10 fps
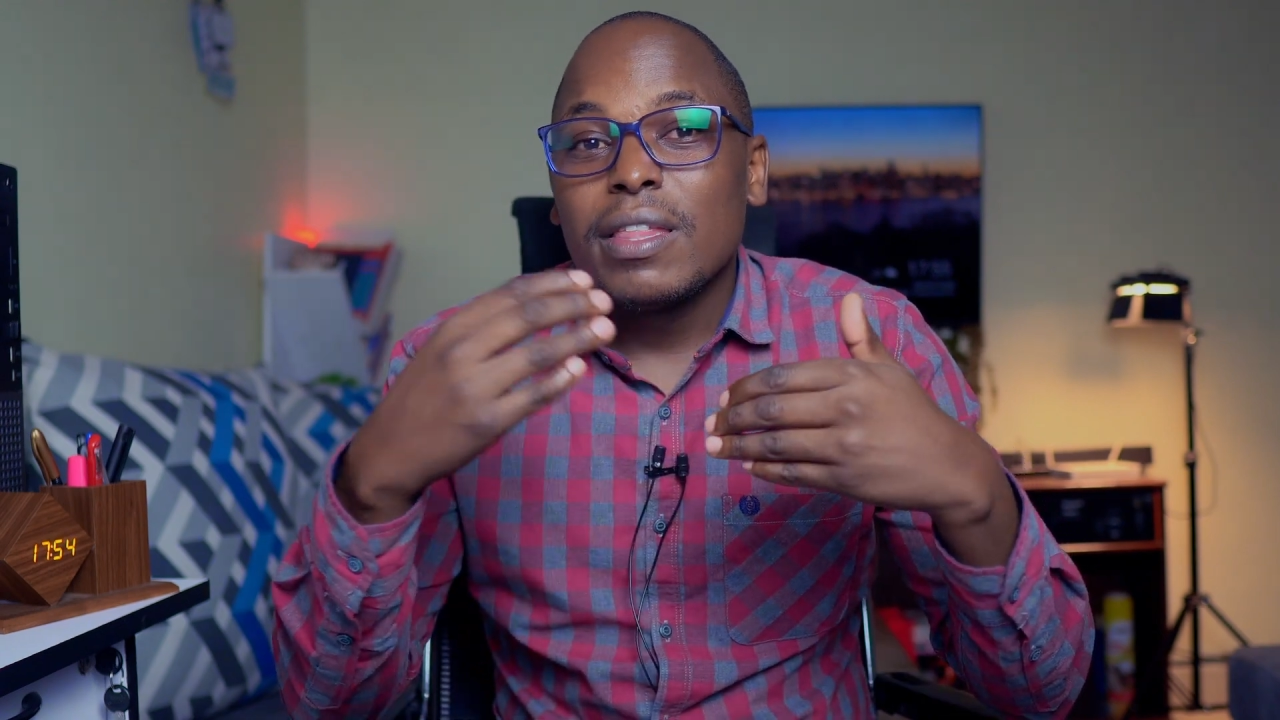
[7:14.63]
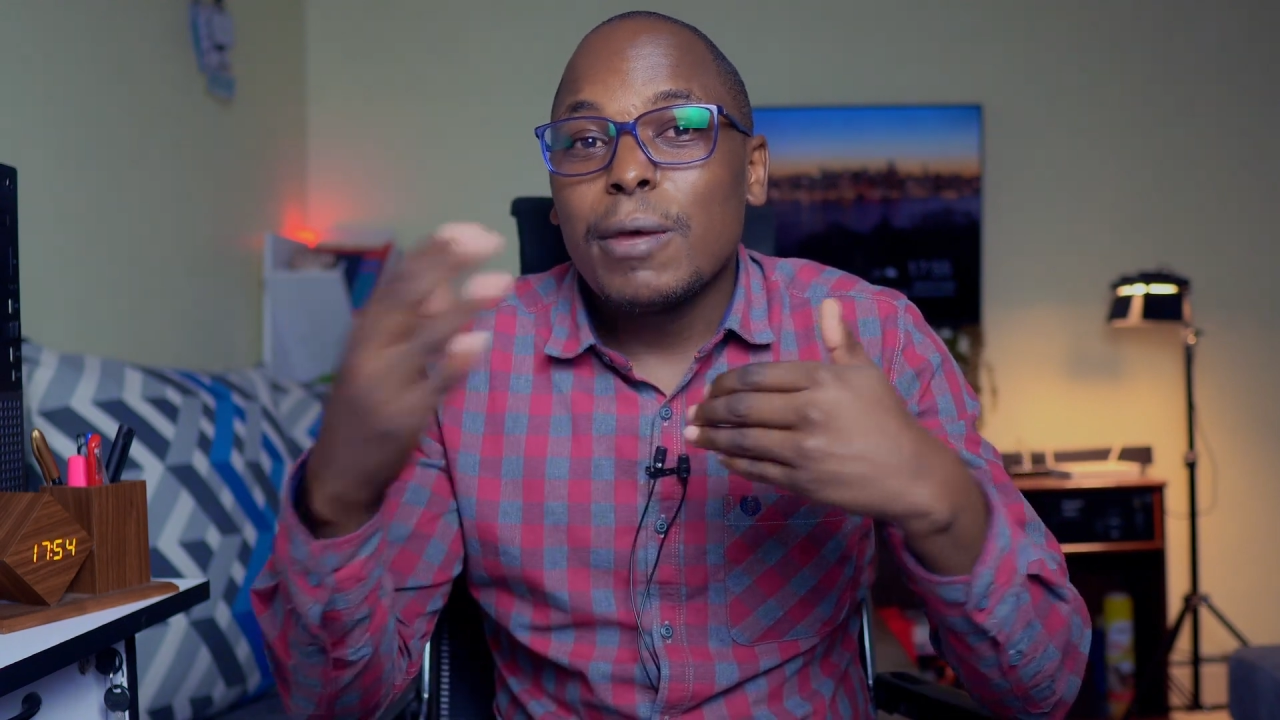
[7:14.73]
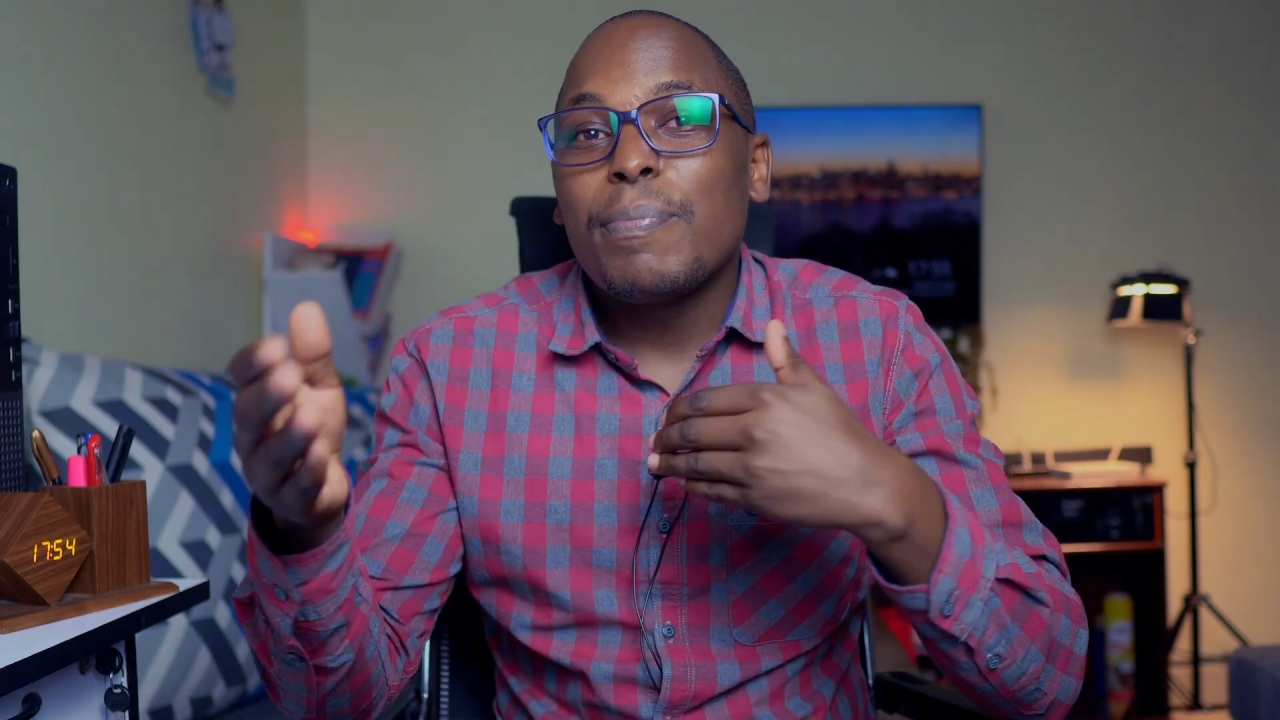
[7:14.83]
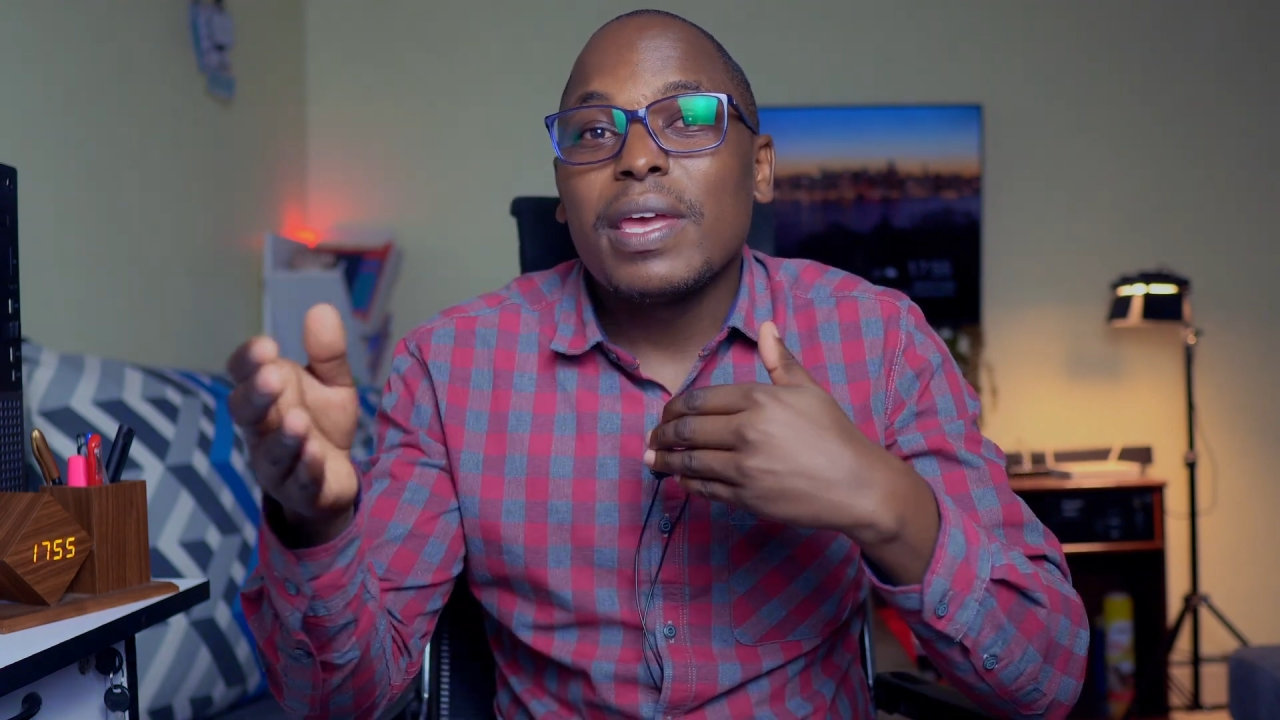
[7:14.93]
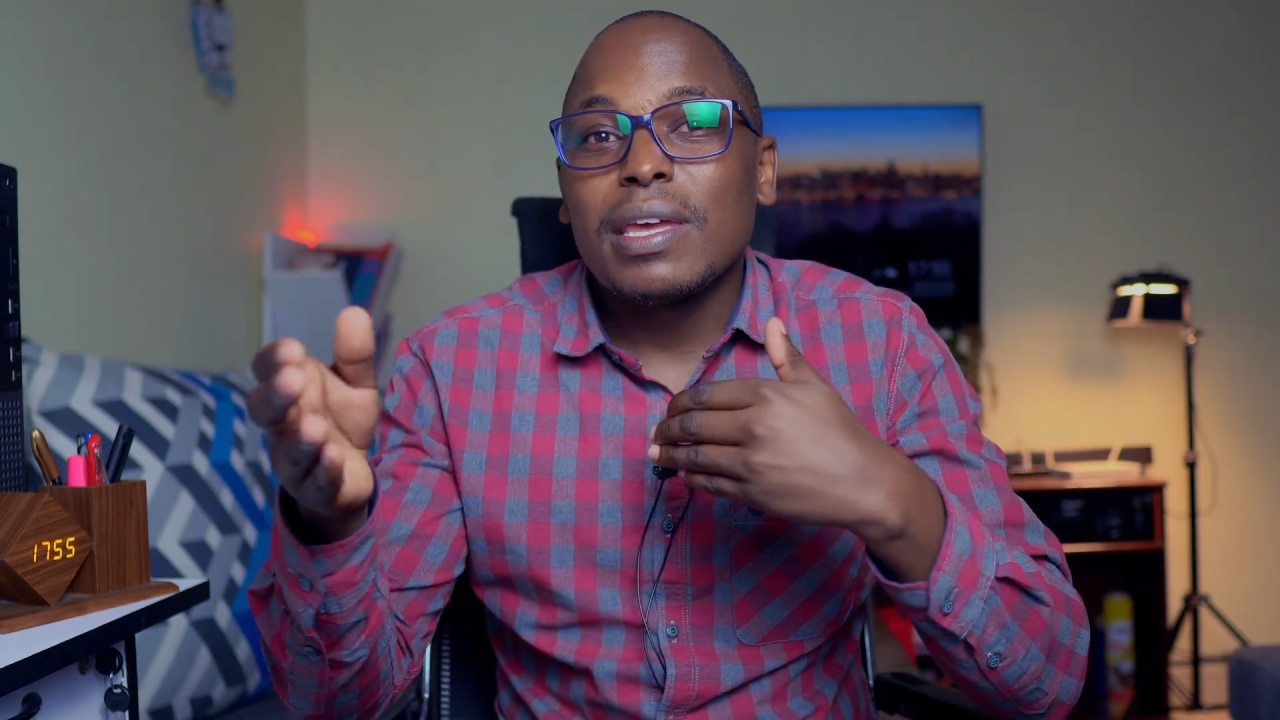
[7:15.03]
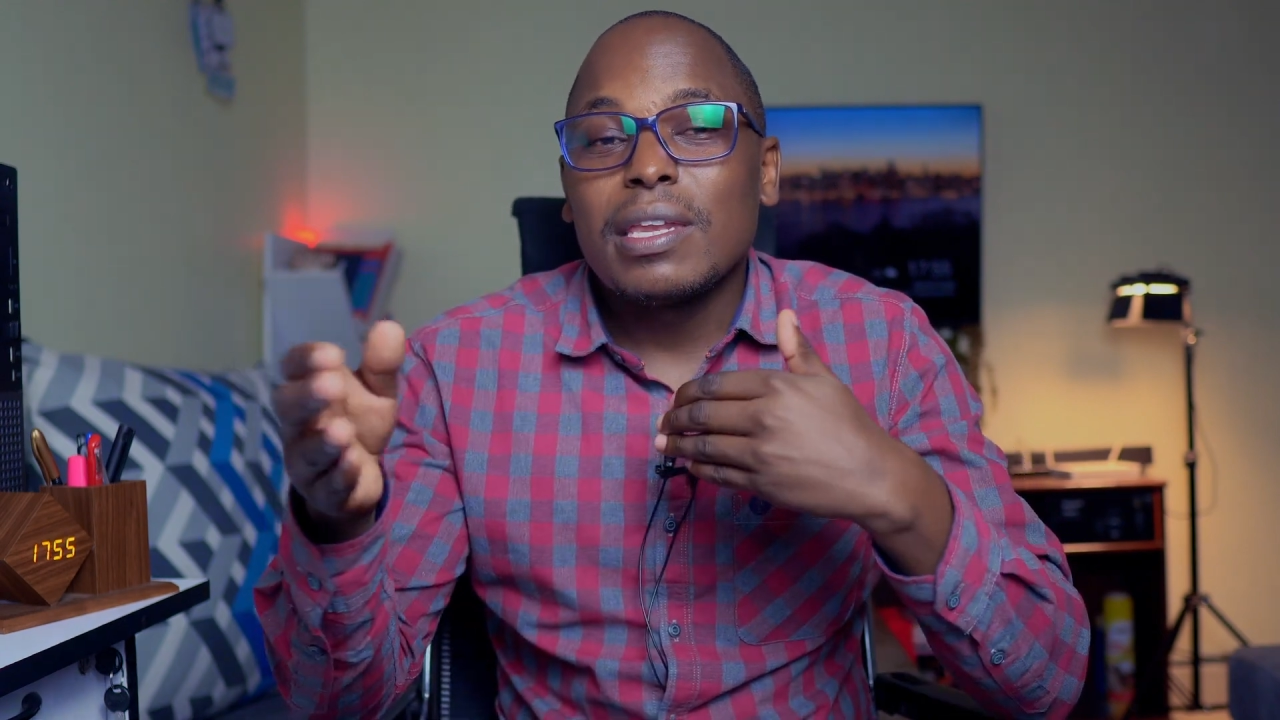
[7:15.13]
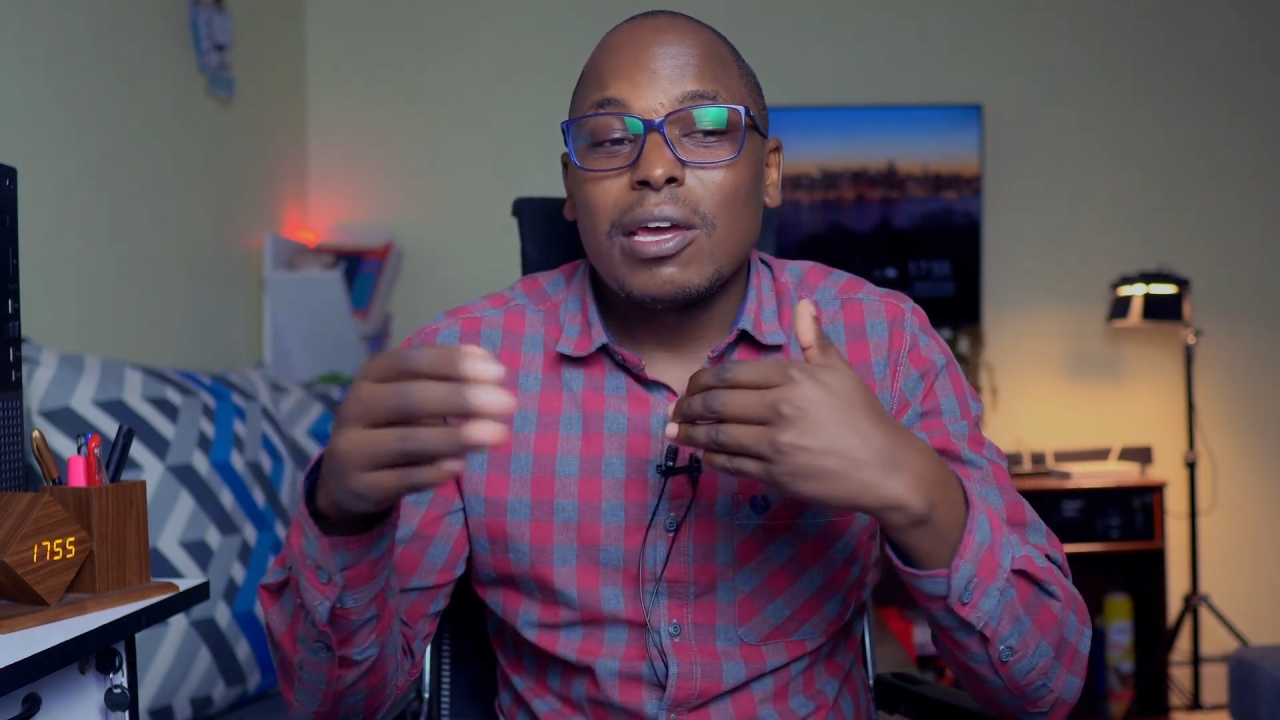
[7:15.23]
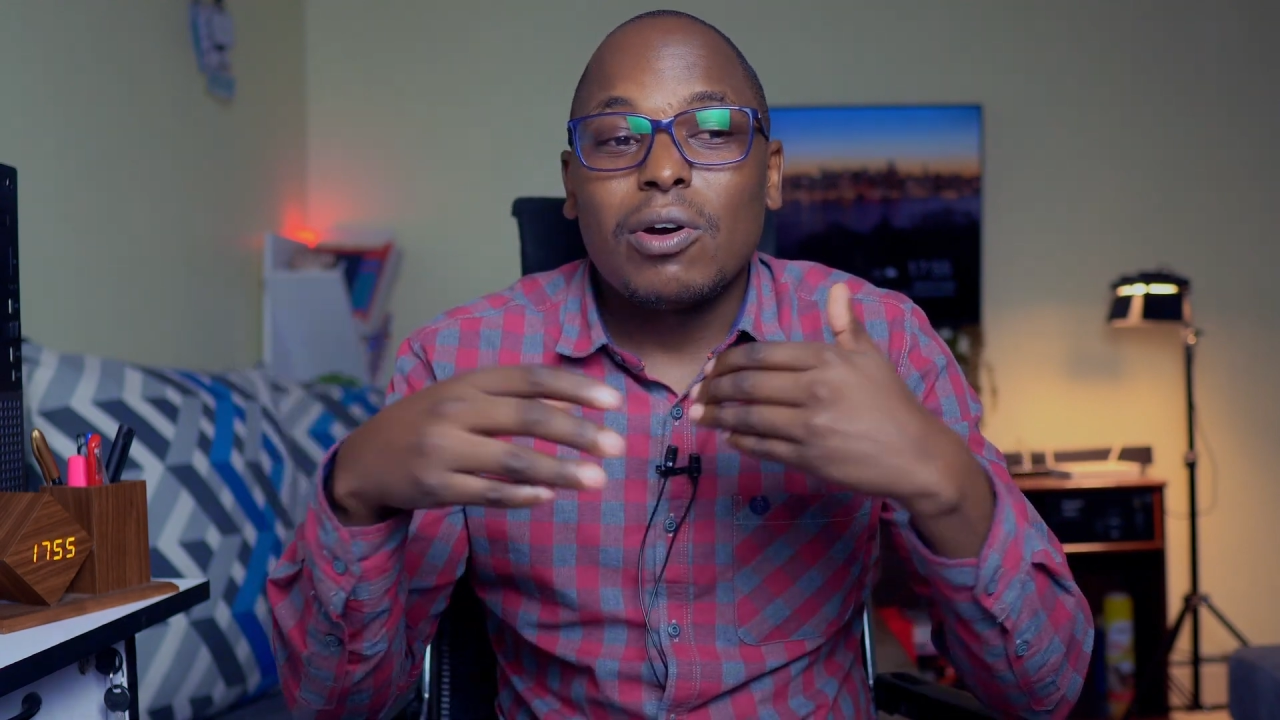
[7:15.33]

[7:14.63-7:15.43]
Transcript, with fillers: the pain